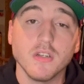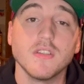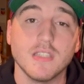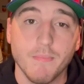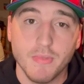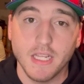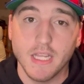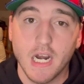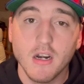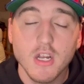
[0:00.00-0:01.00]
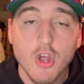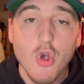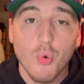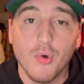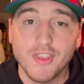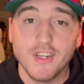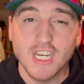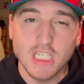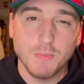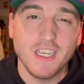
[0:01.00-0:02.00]
something there with the
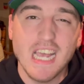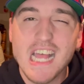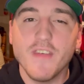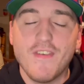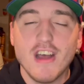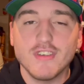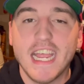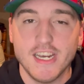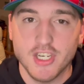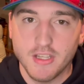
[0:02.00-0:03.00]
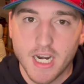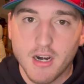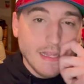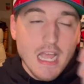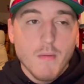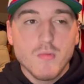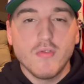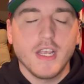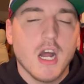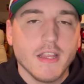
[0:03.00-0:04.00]
Jets. But you got the foundation there. Now
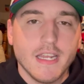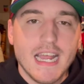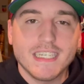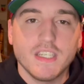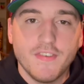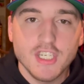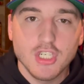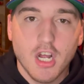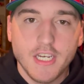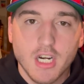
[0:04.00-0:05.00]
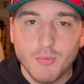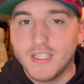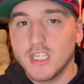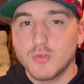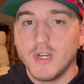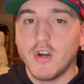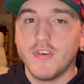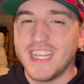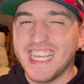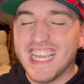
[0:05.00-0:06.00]
moving on to the next division on here. We just went over to
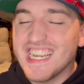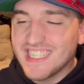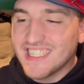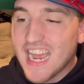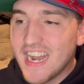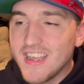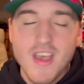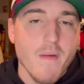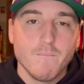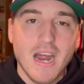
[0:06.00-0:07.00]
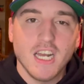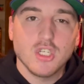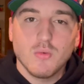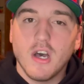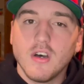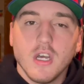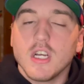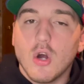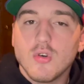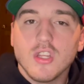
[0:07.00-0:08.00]
the east side. Might as well
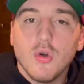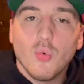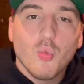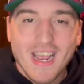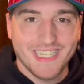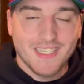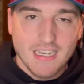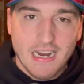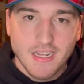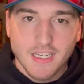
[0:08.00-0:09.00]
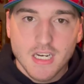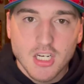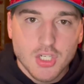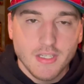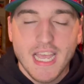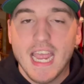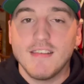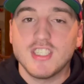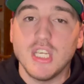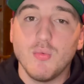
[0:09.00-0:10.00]
go to the west side of the country. The
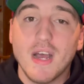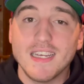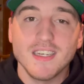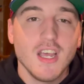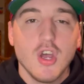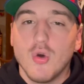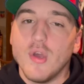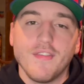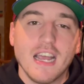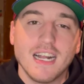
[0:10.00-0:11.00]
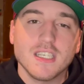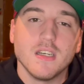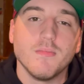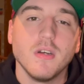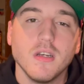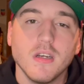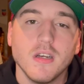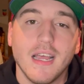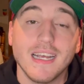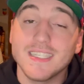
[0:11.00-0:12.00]
AFC West, we've got some
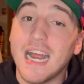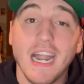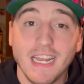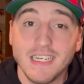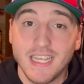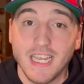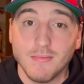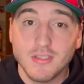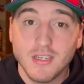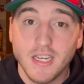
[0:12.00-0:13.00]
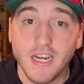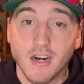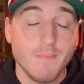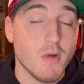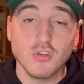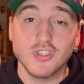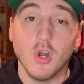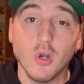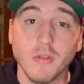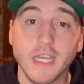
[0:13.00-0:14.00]
exciting teams here. Most
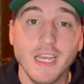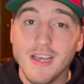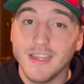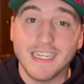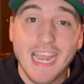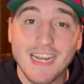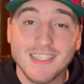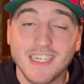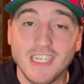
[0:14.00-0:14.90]
notably, the Kansas City